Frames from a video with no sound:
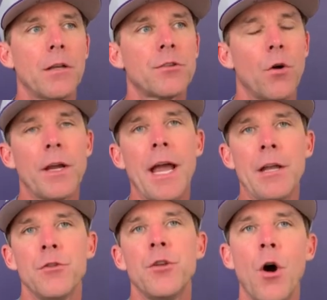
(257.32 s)
So
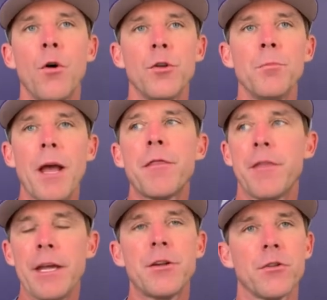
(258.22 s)
again, you may
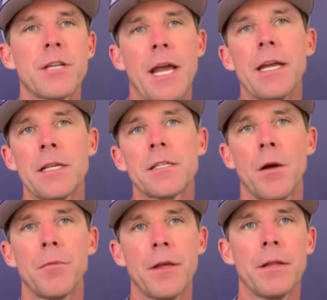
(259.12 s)
think you're taking
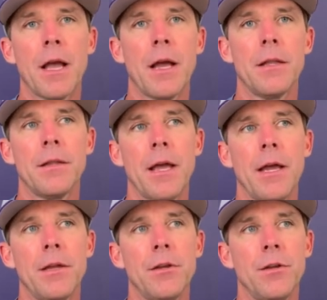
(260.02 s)
something that
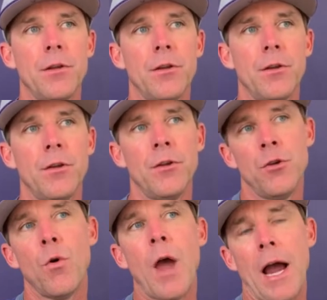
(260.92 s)

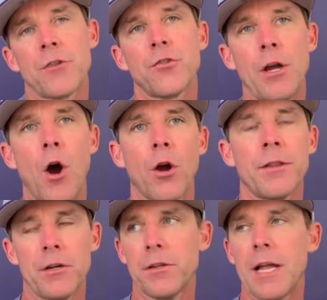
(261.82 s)
you actually
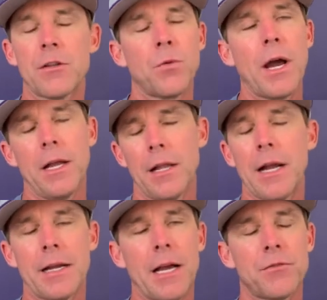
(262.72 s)
aren't. That's why a
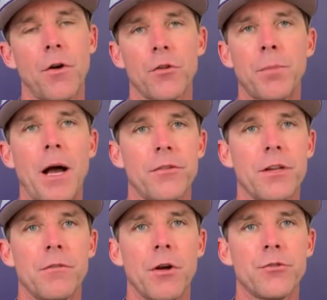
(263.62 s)
lot of guys false
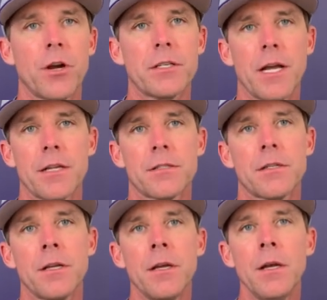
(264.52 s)
positive on drug
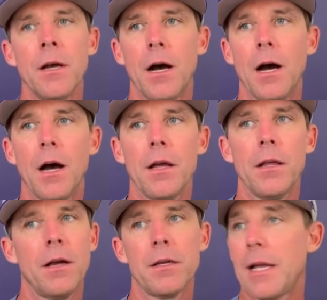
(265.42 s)
tests.
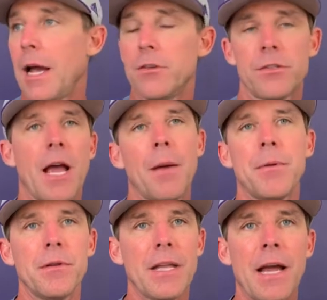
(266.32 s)
Guy just
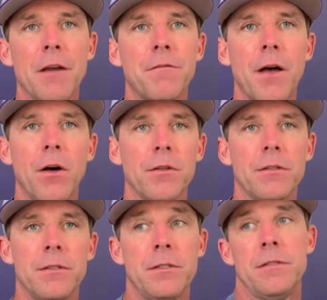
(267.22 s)
happened in the NFL,
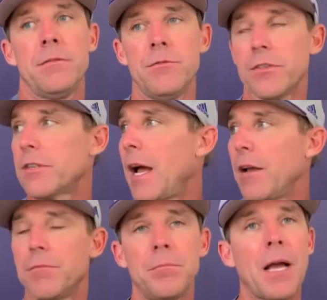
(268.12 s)
just
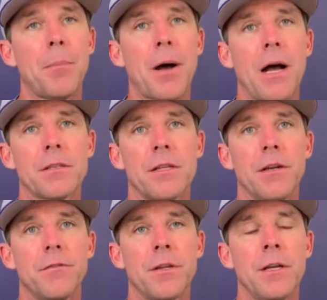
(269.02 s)
got
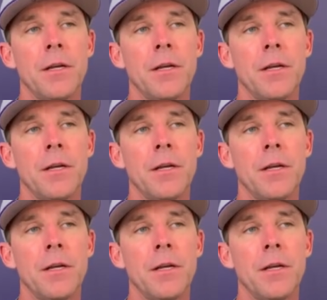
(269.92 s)
positive.